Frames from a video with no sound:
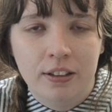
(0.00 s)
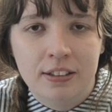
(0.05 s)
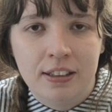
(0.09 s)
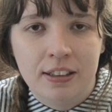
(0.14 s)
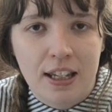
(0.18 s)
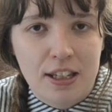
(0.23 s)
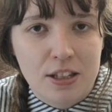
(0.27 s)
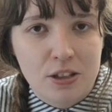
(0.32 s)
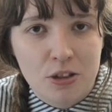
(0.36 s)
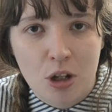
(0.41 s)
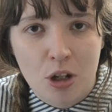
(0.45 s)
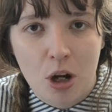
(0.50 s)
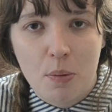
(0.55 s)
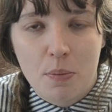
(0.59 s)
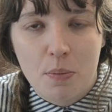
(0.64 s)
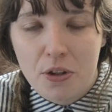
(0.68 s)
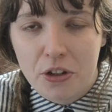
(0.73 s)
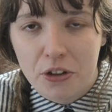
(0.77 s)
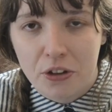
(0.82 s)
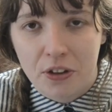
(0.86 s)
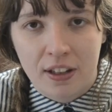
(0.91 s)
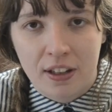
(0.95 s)
desktop
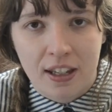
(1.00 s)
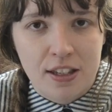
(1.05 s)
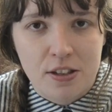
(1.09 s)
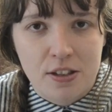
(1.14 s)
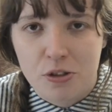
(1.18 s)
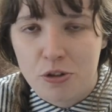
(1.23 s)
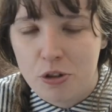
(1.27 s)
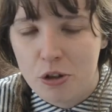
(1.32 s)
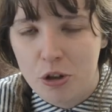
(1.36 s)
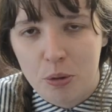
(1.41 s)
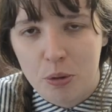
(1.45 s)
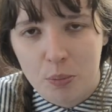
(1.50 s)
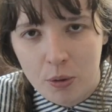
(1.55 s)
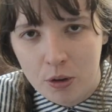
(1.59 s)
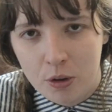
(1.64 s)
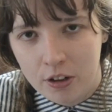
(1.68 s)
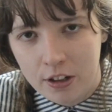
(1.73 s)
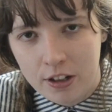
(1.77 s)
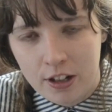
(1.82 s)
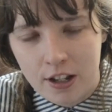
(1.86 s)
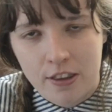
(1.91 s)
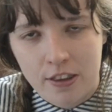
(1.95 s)
that you can get Zoom
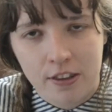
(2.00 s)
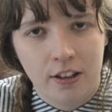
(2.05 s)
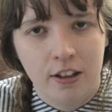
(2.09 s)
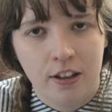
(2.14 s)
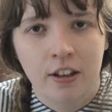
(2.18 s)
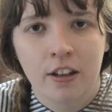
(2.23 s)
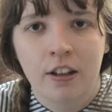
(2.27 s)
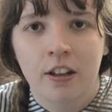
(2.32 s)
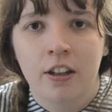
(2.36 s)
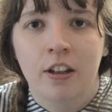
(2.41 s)
or another